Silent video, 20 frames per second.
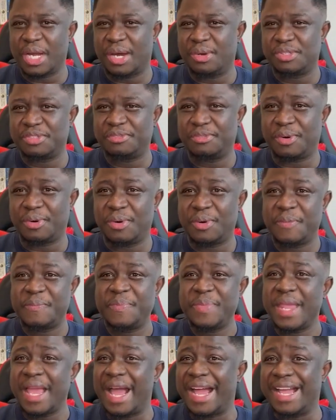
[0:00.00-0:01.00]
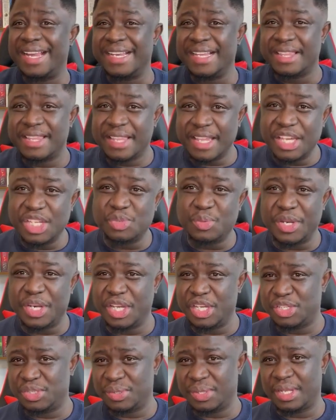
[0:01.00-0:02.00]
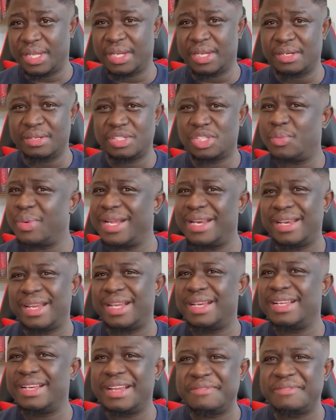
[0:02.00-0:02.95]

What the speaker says: out for, and the things we need to learn. So we're learning